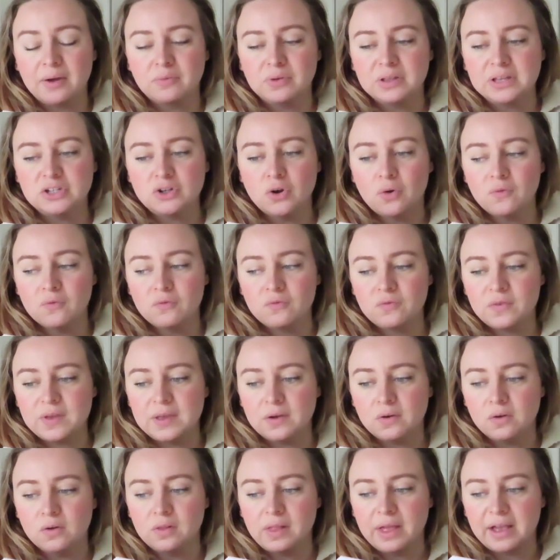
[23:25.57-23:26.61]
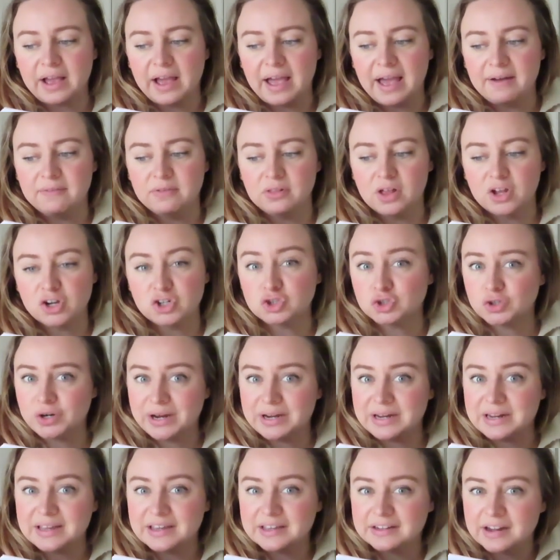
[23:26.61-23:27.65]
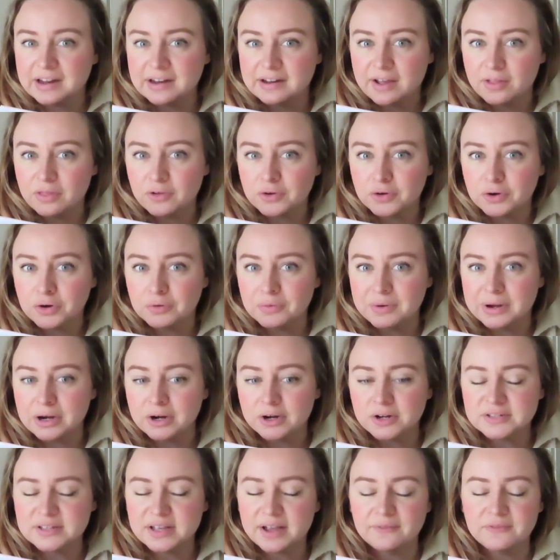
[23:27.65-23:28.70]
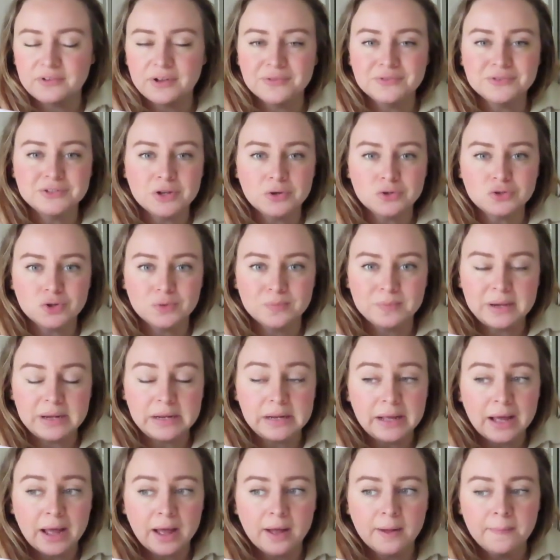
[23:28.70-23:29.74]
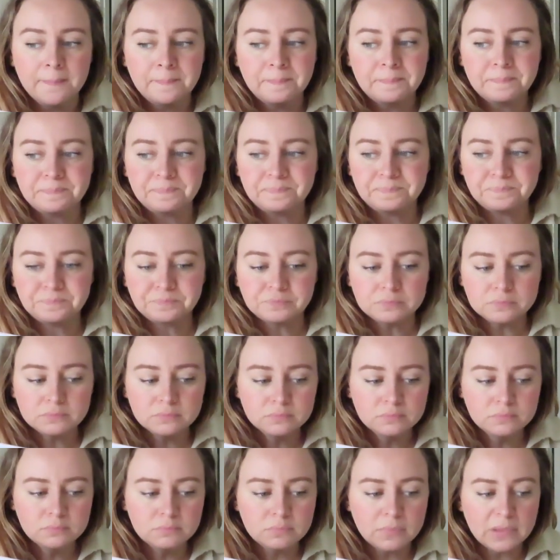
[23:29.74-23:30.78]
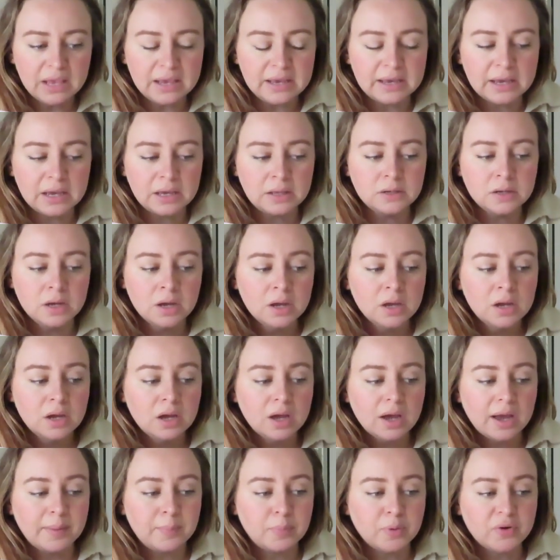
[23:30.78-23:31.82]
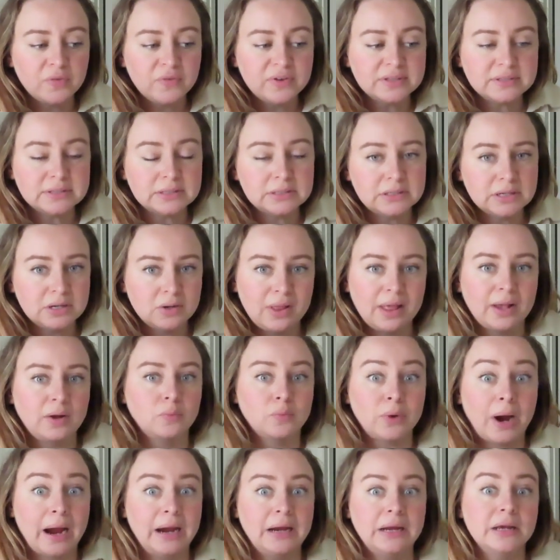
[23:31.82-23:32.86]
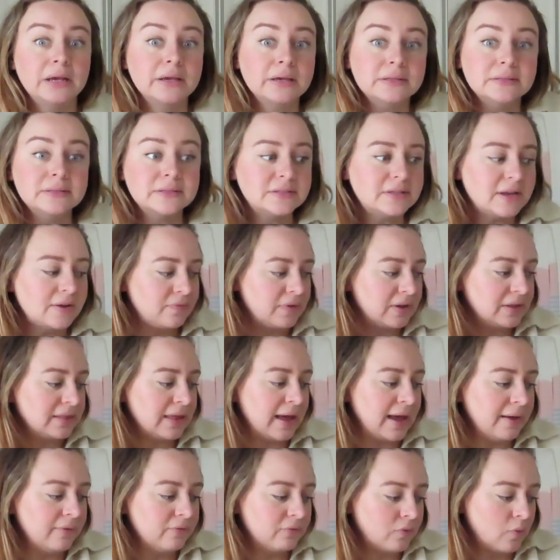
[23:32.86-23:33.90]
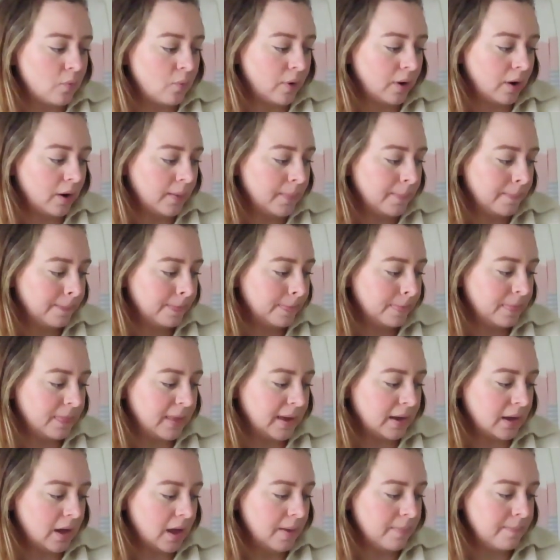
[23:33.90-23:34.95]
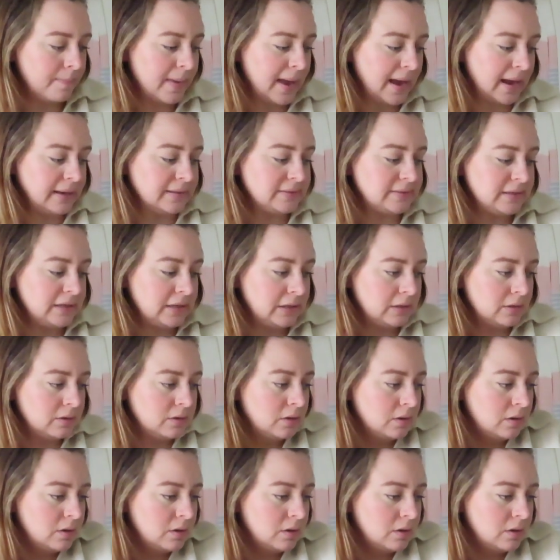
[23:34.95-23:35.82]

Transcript: really don't feel like I have a lot of training in any other careers. Like I've done social media, and I previously did like writing and stuff like that for like a magazine